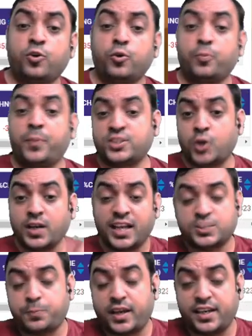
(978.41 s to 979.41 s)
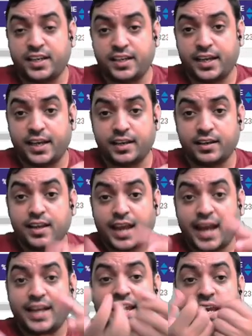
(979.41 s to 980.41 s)
rupees on expiry date
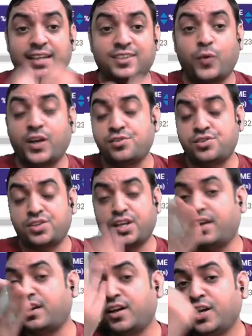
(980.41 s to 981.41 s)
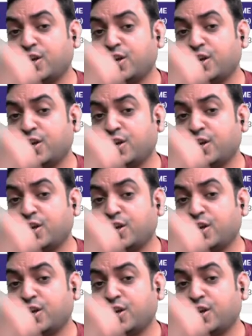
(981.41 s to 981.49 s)
and I get one share.